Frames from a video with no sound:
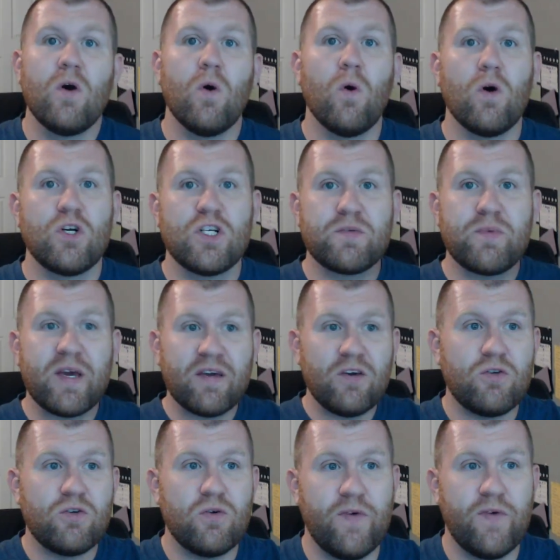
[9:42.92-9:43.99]
Or just make
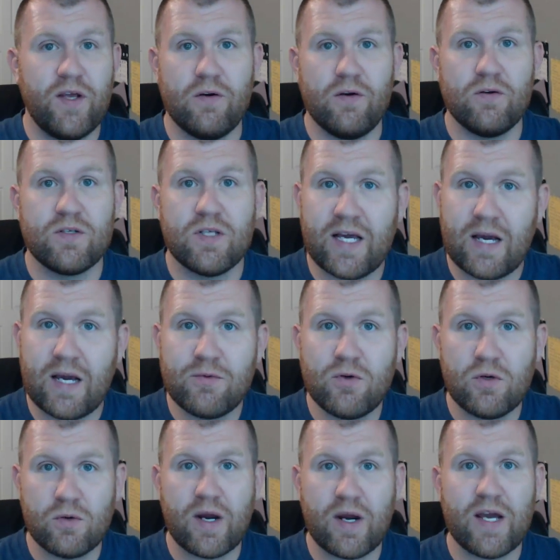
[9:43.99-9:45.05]
YouTube videos like I'm
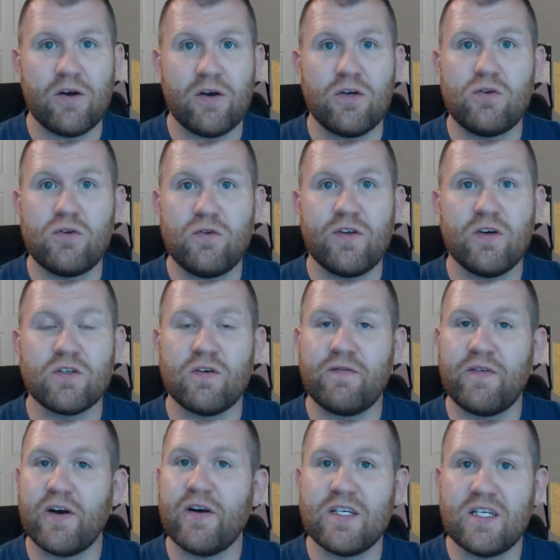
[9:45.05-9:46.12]
doing right here. YouTube videos are
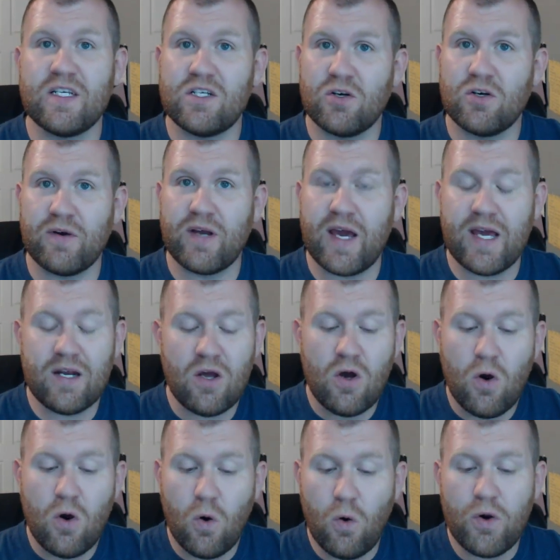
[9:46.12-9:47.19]
very easy to create.
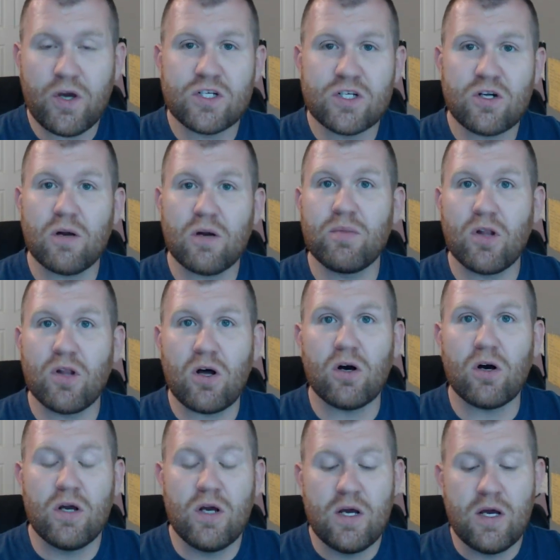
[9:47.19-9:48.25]
Or you can start a
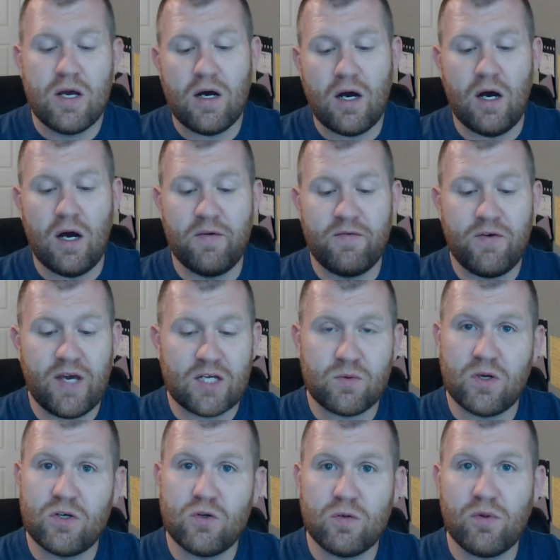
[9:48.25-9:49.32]
blog. If you guys
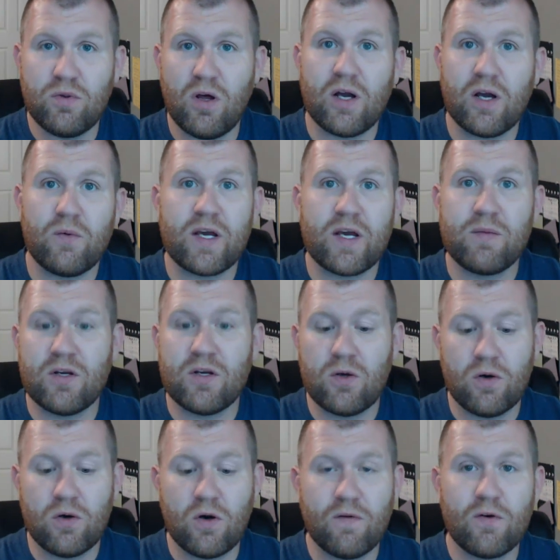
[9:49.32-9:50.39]
want to do a blog, I recommend
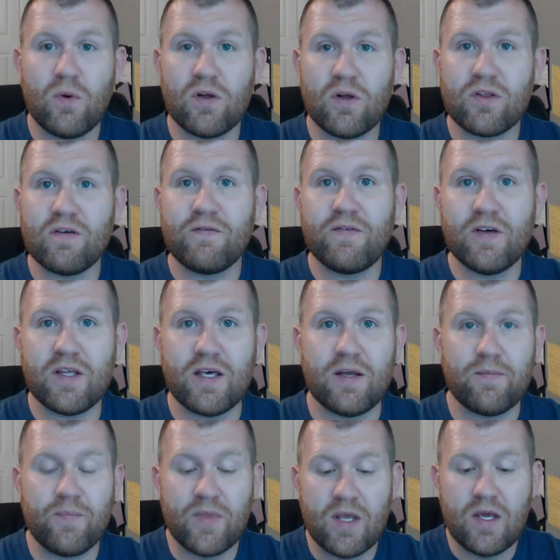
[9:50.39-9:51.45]
going over to Wealthy
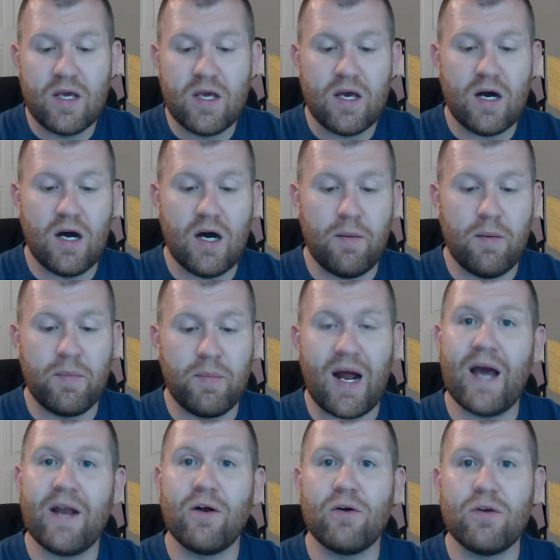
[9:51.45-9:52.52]
Affiliate. But
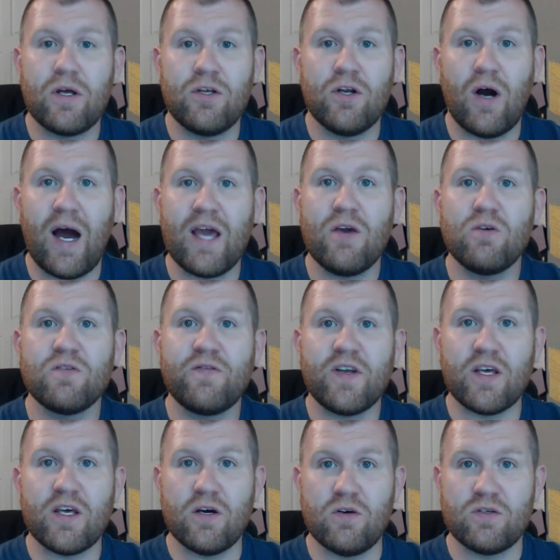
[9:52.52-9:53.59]
I don't, you know, I use
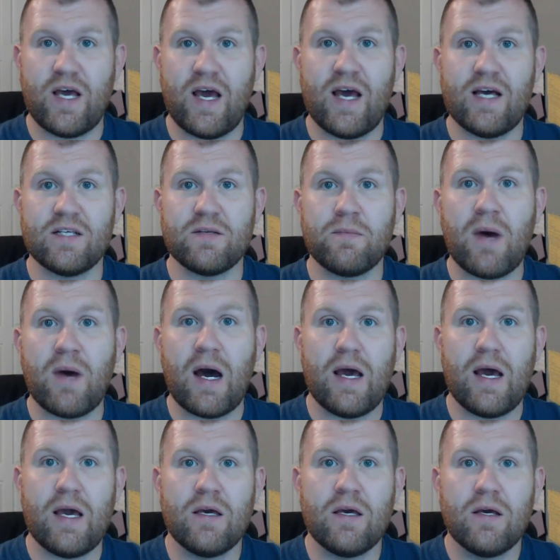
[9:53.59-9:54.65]
videos as
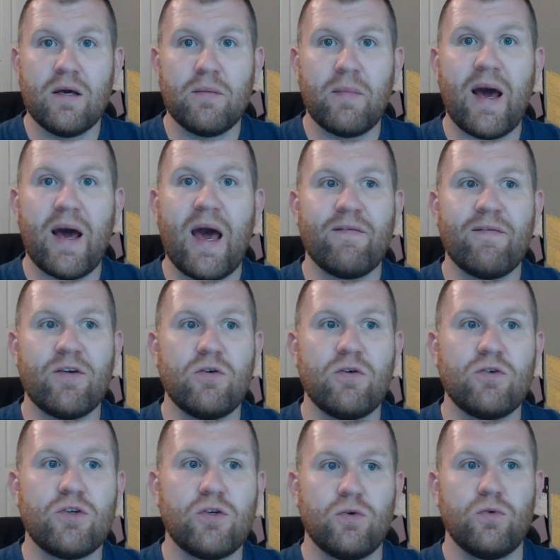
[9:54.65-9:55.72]
my avenue
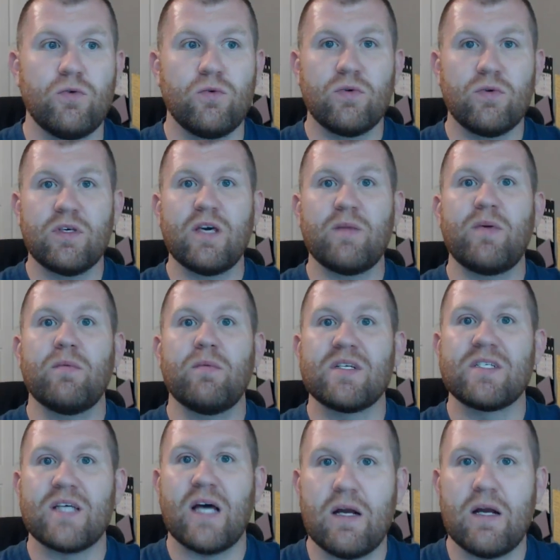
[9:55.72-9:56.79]
to get people to
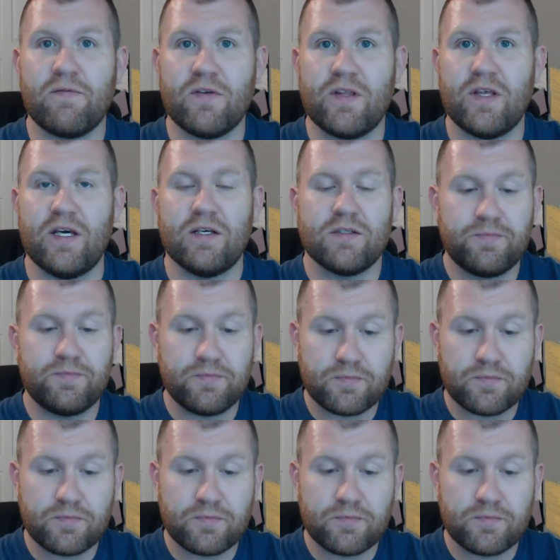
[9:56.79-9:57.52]
sign up for things.